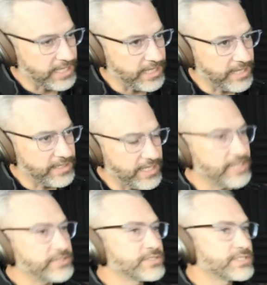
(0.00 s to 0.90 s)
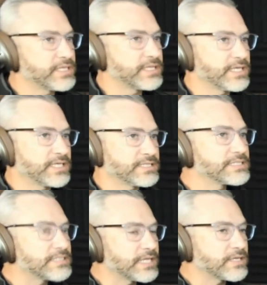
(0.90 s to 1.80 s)
And the interesting thing
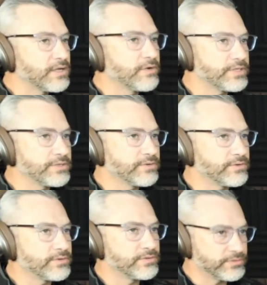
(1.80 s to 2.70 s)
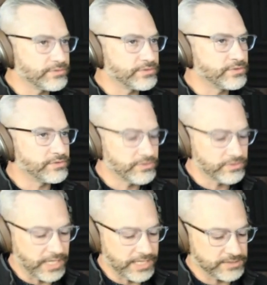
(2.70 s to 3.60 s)
is like Chloe, who
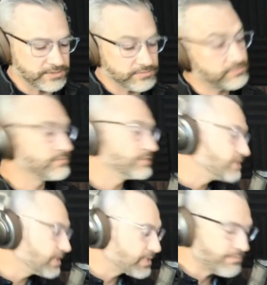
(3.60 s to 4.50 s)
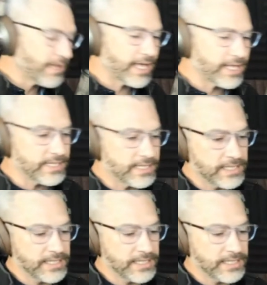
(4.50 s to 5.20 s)
you guys just met